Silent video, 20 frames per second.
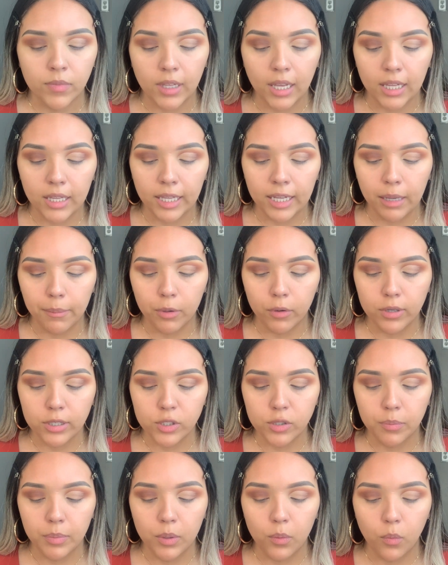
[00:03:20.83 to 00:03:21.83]
And like I'm going
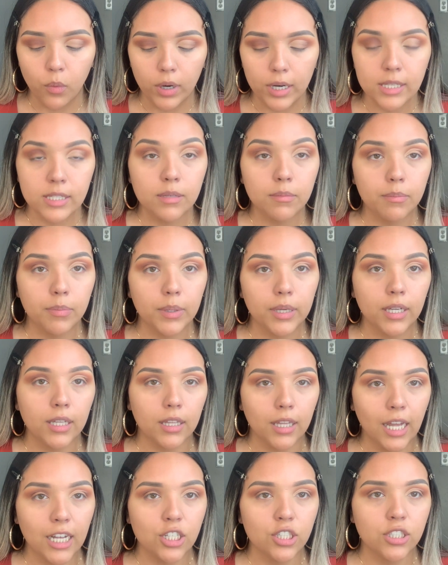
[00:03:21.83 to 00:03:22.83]
to be wearing some big
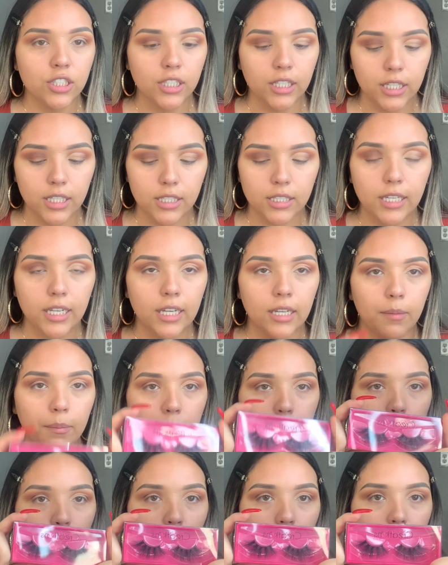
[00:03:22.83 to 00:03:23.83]
lashes, you could say. I'm gonna
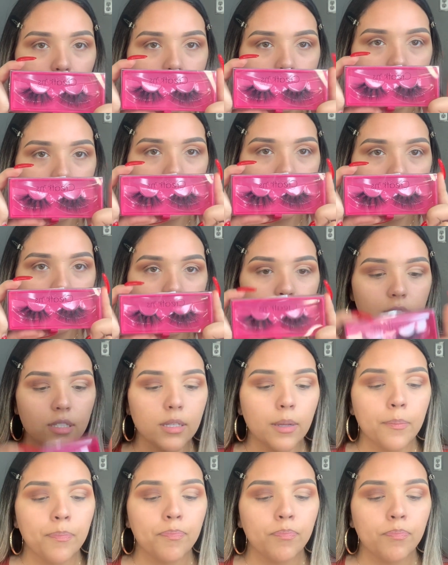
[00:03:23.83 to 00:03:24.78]
be wearing these lashes.